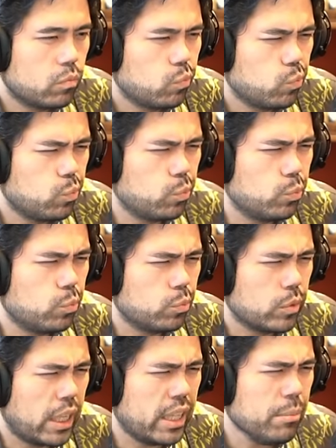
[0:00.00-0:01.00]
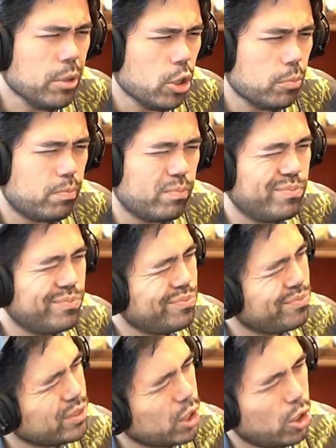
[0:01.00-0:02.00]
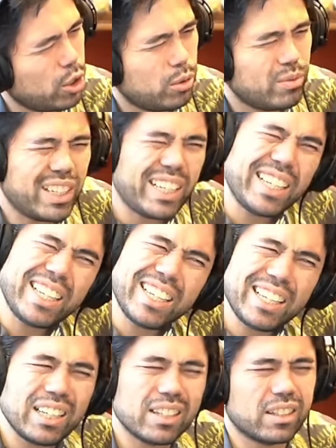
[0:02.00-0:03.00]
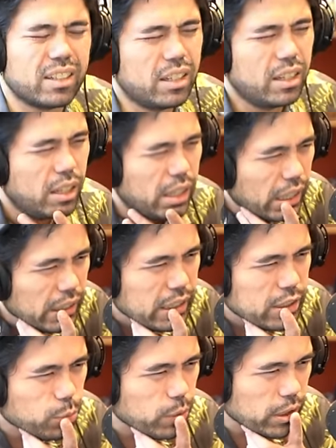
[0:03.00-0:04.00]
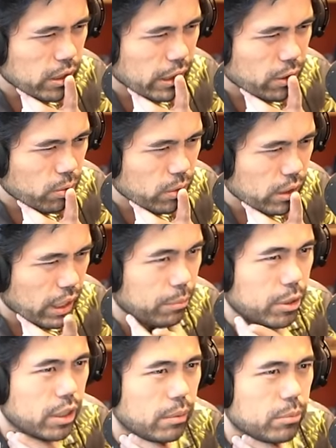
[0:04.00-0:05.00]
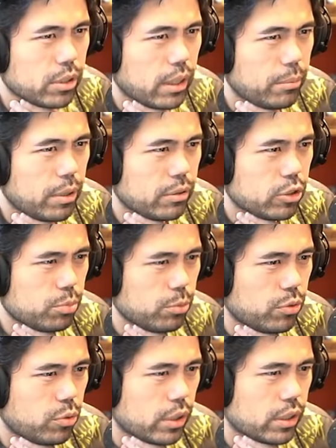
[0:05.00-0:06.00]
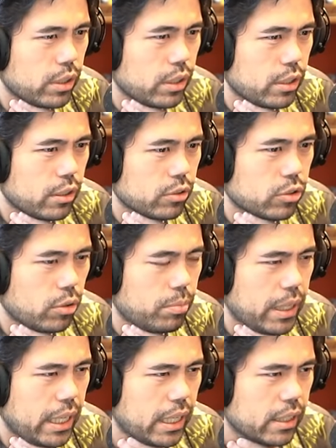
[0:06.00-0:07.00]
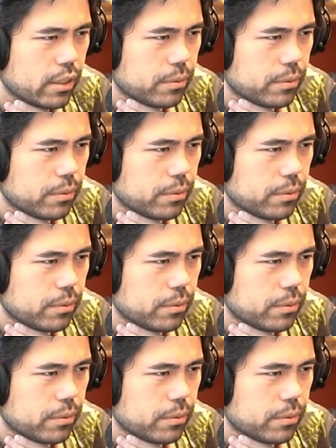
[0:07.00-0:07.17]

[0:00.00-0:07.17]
hmm I think I'm gonna go no eh it's weird I don't I'm gonna I'm gonna I'm gonna just move quickly here let's go back